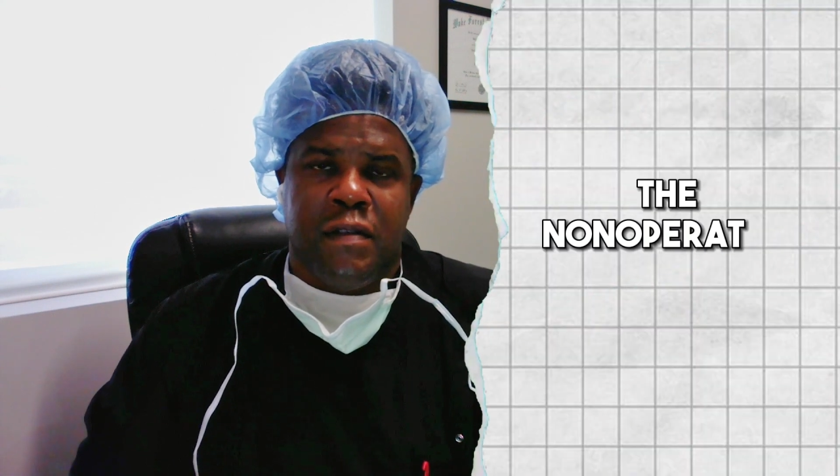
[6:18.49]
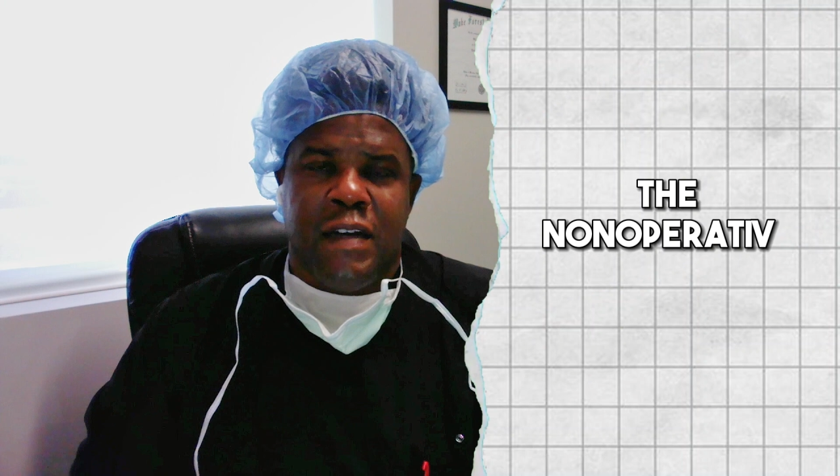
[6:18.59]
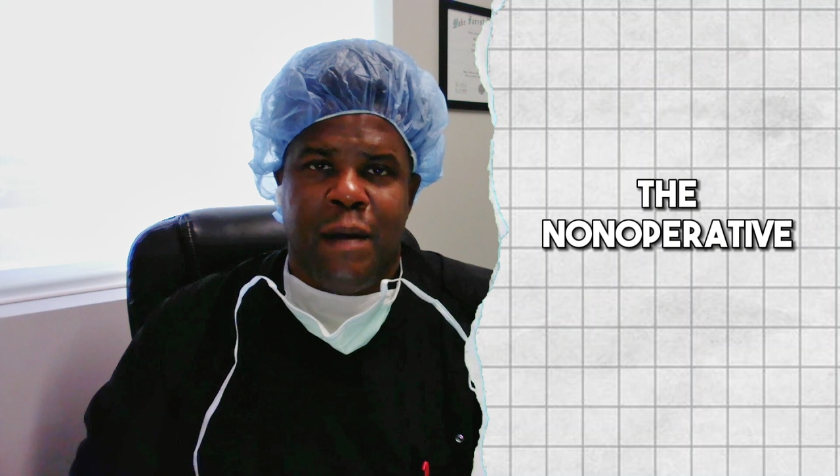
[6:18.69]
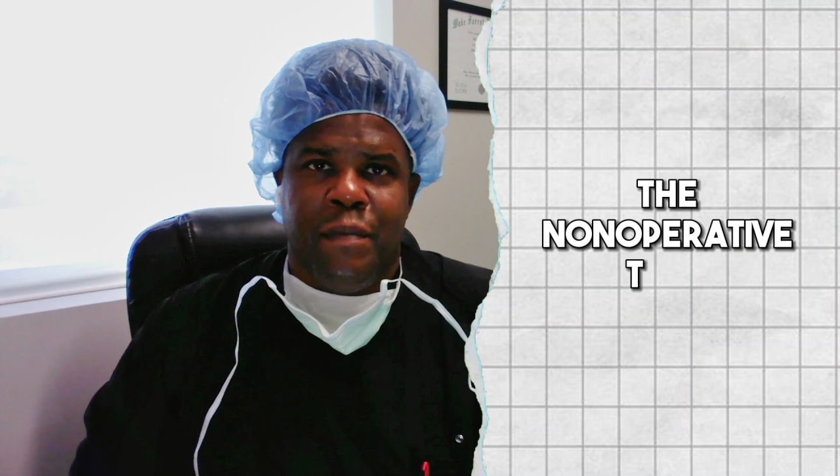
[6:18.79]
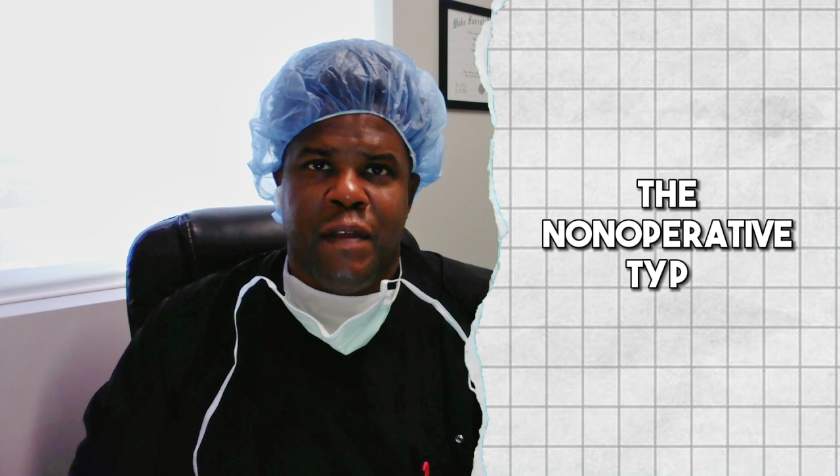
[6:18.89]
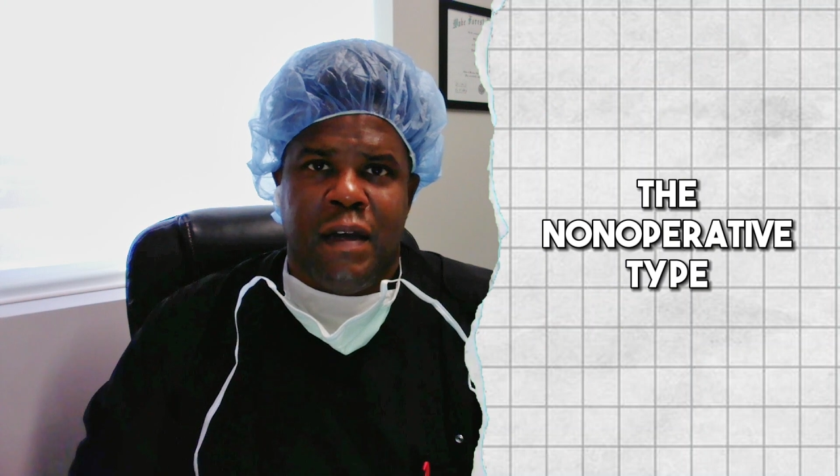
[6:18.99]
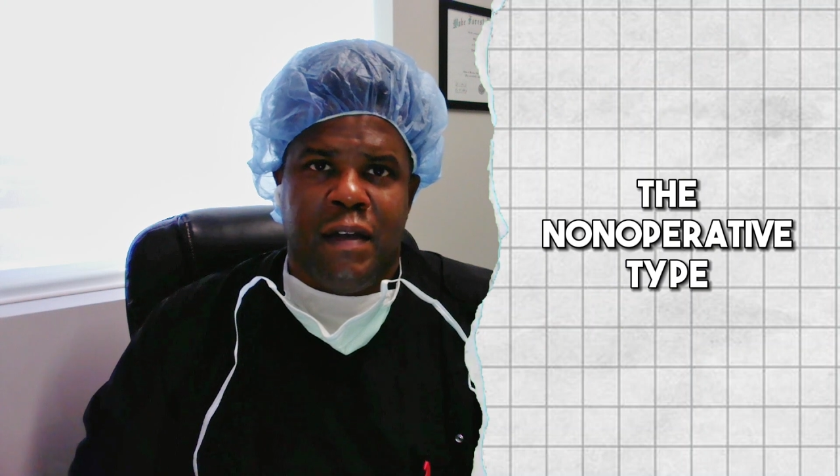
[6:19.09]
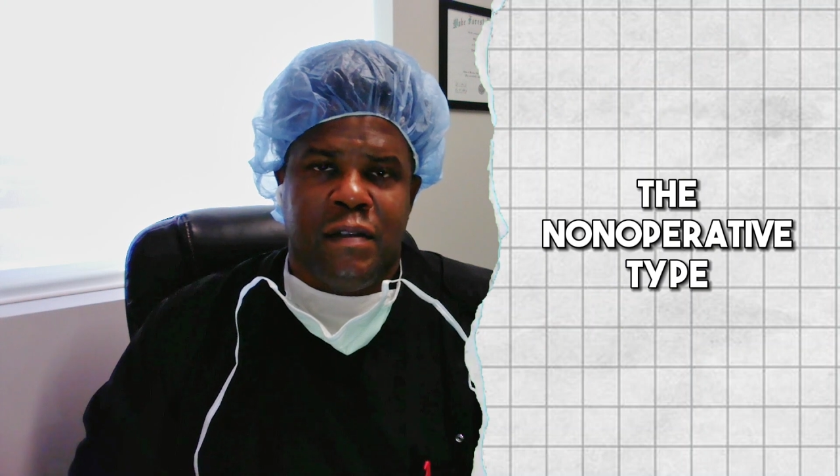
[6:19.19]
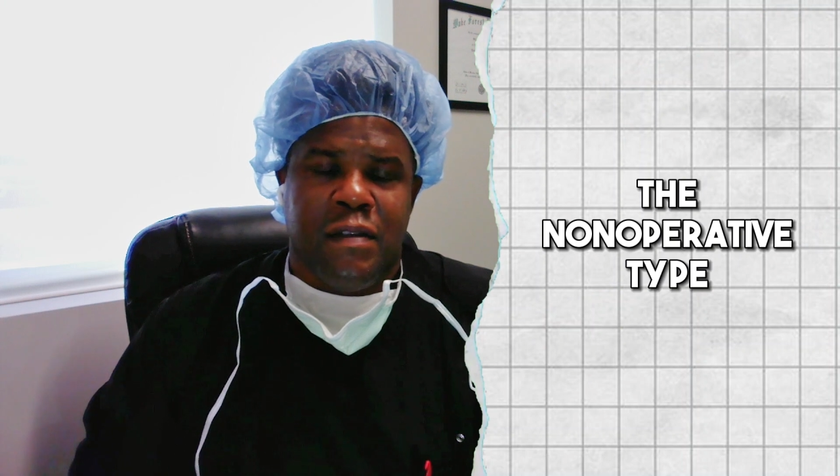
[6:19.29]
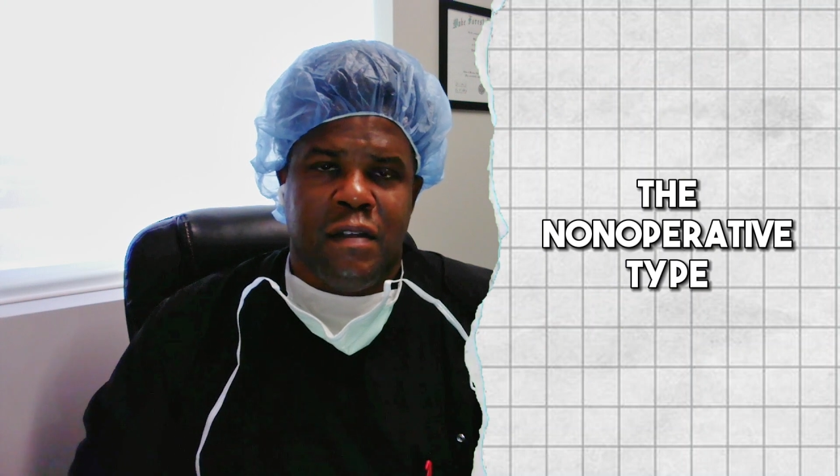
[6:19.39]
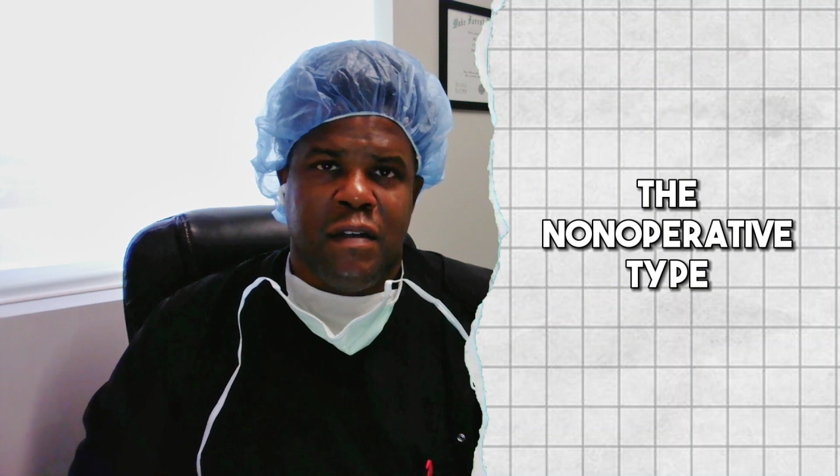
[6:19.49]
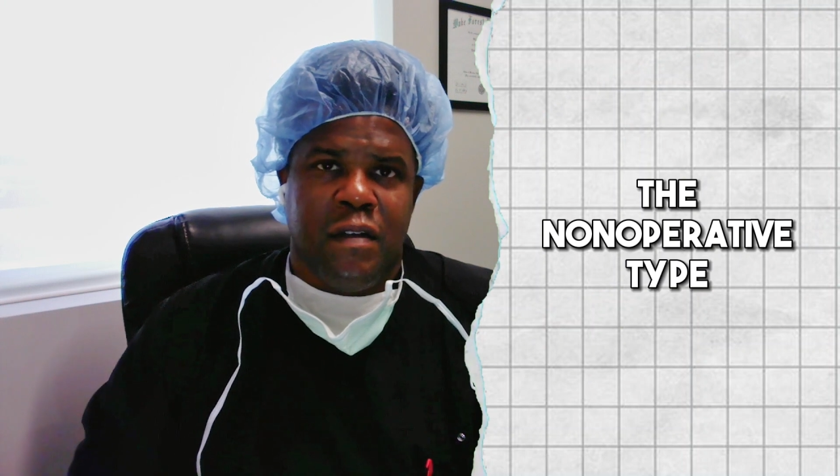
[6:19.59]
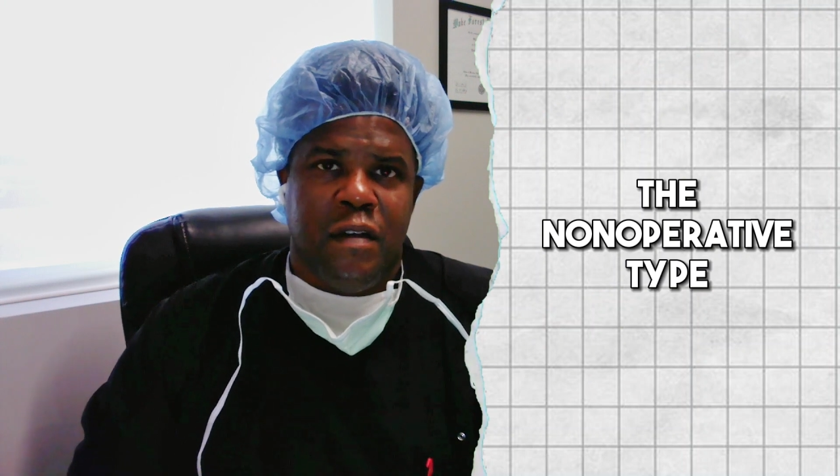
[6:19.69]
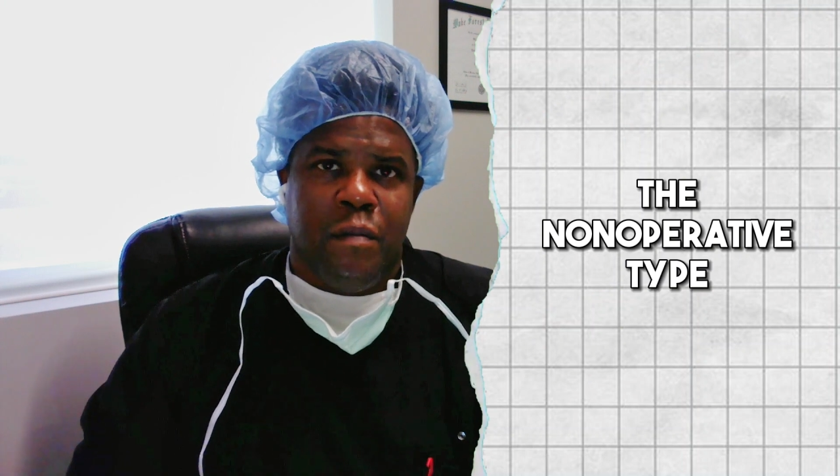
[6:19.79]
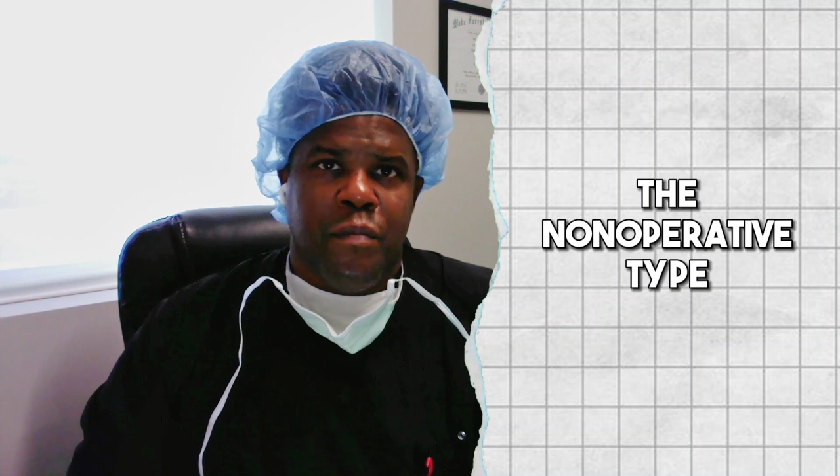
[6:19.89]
type things, the